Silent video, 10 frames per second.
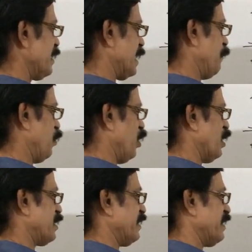
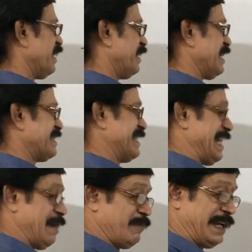Suppose the
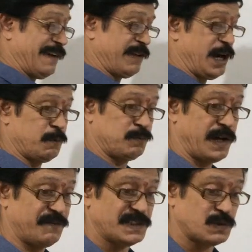same level of
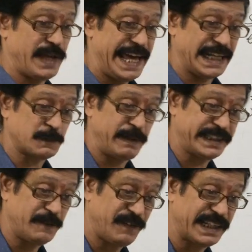profits we are
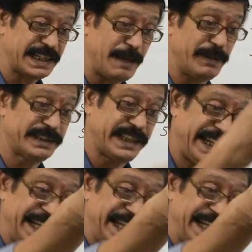expecting for the coming 3